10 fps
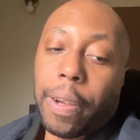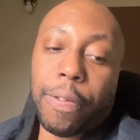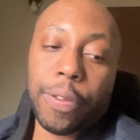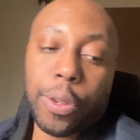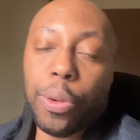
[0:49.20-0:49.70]
here
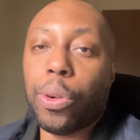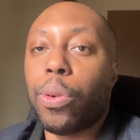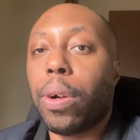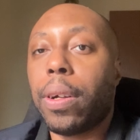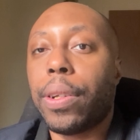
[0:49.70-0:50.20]
for you,
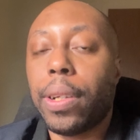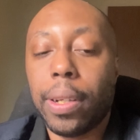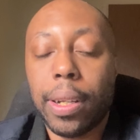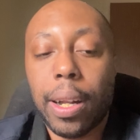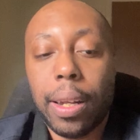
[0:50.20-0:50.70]
Aquarius,
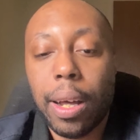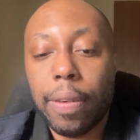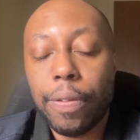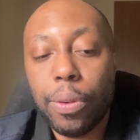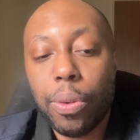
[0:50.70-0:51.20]
is that a lot
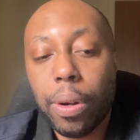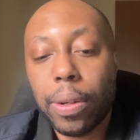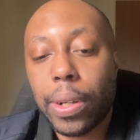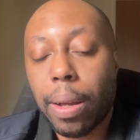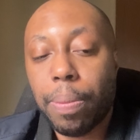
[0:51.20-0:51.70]
of you,
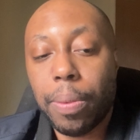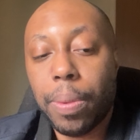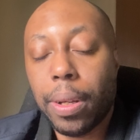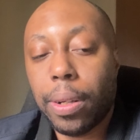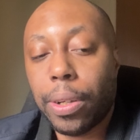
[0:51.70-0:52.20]
Aquarius, happen to
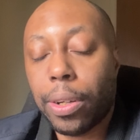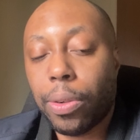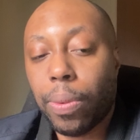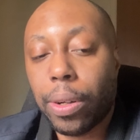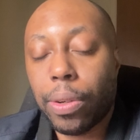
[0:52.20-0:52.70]
be in a
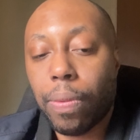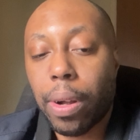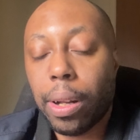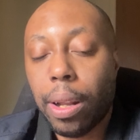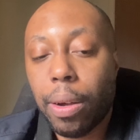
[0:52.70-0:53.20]
situation
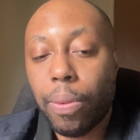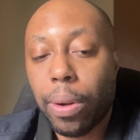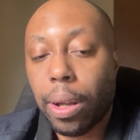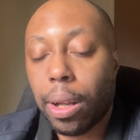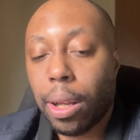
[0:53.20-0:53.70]
right now
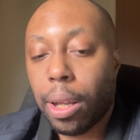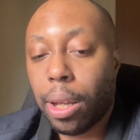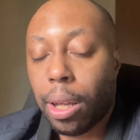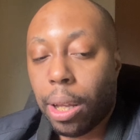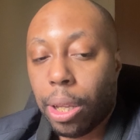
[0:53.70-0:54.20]
where,
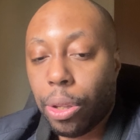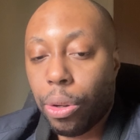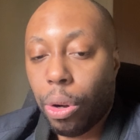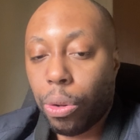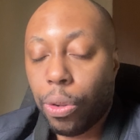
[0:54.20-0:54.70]
you
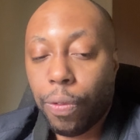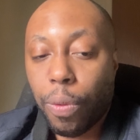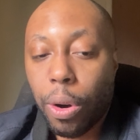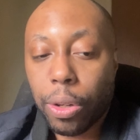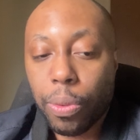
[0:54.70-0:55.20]
know, you've
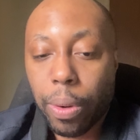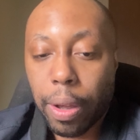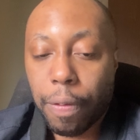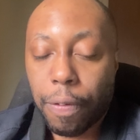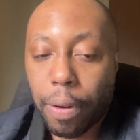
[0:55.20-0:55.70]
walked
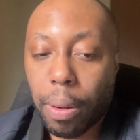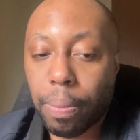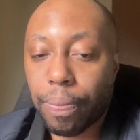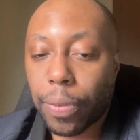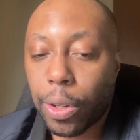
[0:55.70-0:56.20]
away
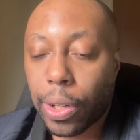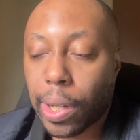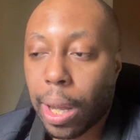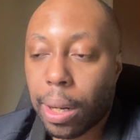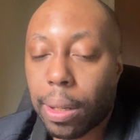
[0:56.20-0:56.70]
from, you're just
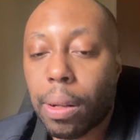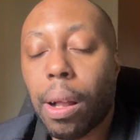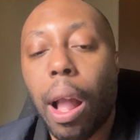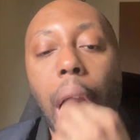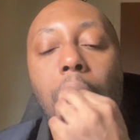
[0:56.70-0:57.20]
kind of
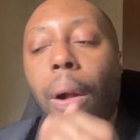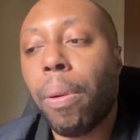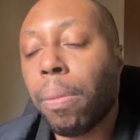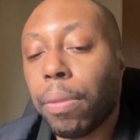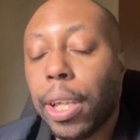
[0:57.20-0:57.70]

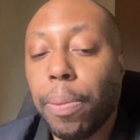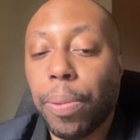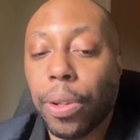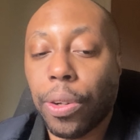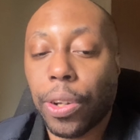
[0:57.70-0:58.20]

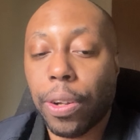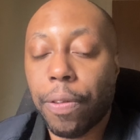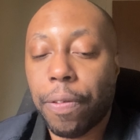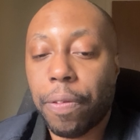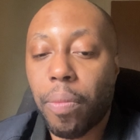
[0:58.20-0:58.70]
keeping
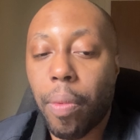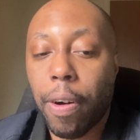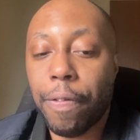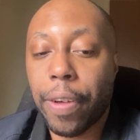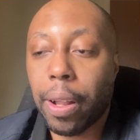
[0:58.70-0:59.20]
yourself
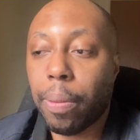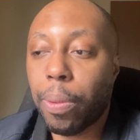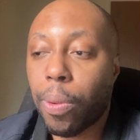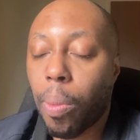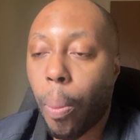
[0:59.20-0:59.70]

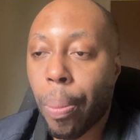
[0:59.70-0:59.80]
available